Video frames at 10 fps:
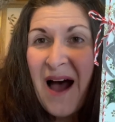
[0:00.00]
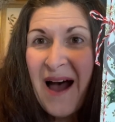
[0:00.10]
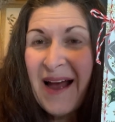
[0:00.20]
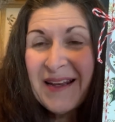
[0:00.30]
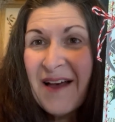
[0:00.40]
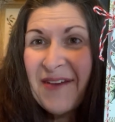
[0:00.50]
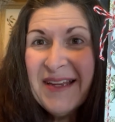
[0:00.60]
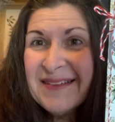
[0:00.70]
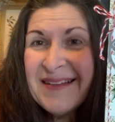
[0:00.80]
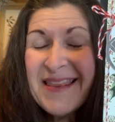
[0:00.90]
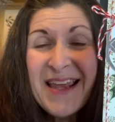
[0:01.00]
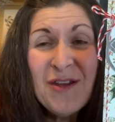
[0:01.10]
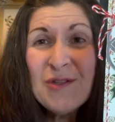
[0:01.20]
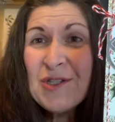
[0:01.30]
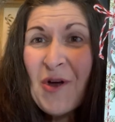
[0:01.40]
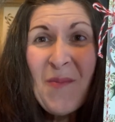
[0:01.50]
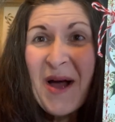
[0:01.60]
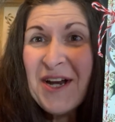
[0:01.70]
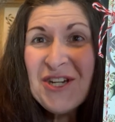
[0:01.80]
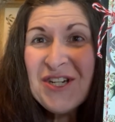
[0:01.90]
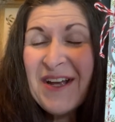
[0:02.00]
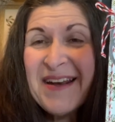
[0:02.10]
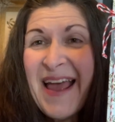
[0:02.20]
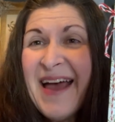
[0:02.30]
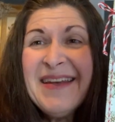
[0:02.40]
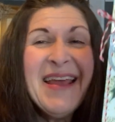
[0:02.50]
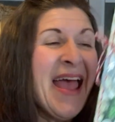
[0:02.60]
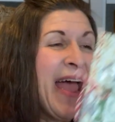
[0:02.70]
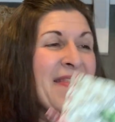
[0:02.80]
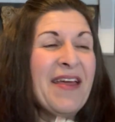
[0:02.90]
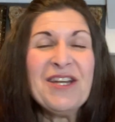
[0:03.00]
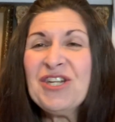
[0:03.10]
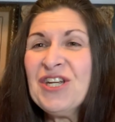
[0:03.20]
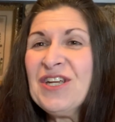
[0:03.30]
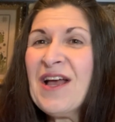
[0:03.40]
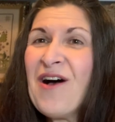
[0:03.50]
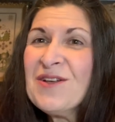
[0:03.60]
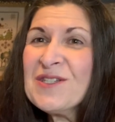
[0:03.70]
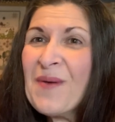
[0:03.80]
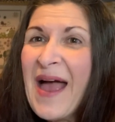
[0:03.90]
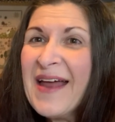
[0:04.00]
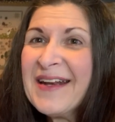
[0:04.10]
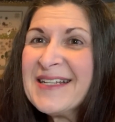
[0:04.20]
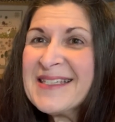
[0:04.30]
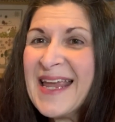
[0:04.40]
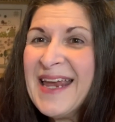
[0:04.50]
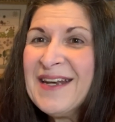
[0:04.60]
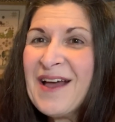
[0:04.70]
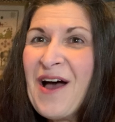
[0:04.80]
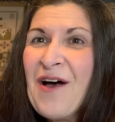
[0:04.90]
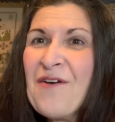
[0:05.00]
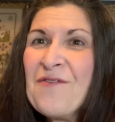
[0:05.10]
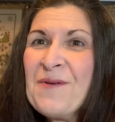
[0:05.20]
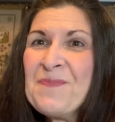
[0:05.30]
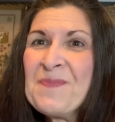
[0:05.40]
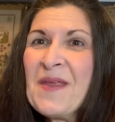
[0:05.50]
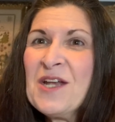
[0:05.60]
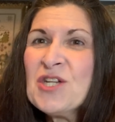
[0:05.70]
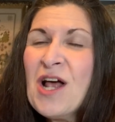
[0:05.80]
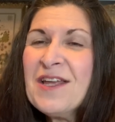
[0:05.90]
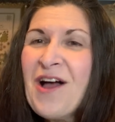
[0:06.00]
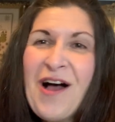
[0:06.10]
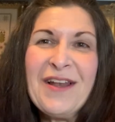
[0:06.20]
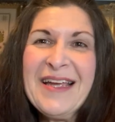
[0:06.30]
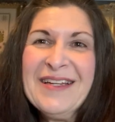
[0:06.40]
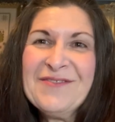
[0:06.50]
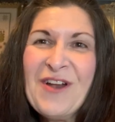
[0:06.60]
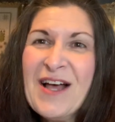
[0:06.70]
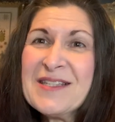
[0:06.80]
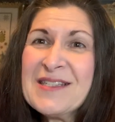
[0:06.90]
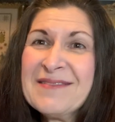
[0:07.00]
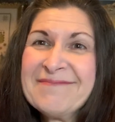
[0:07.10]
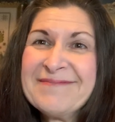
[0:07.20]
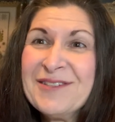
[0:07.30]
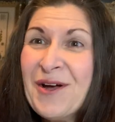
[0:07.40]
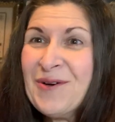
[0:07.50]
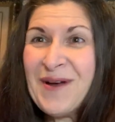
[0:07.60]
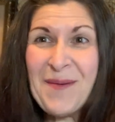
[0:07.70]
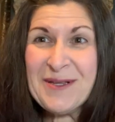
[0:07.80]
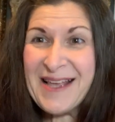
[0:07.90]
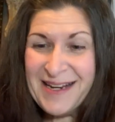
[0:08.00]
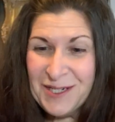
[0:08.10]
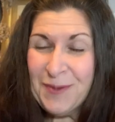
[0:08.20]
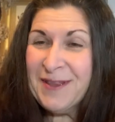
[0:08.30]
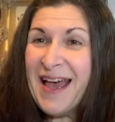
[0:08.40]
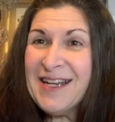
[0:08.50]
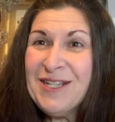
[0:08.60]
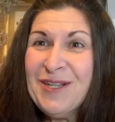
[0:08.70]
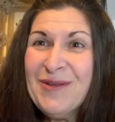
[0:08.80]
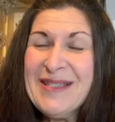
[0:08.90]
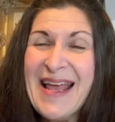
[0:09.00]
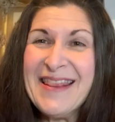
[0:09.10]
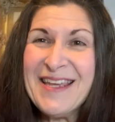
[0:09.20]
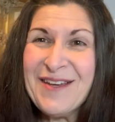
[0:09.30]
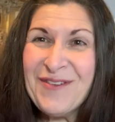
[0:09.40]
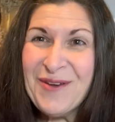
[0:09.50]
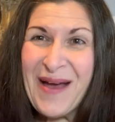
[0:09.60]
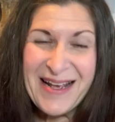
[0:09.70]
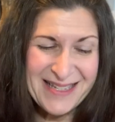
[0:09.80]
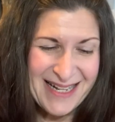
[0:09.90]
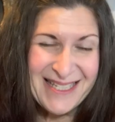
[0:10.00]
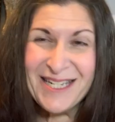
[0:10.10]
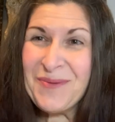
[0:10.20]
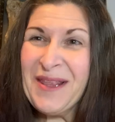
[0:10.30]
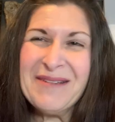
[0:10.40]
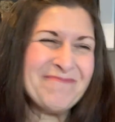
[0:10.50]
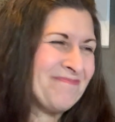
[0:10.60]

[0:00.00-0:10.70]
I love it. Thank you so much, Annette. And then she also added a skein of Jolly Holly floss. So I'm excited to put that to use and think of you as I stitch with it.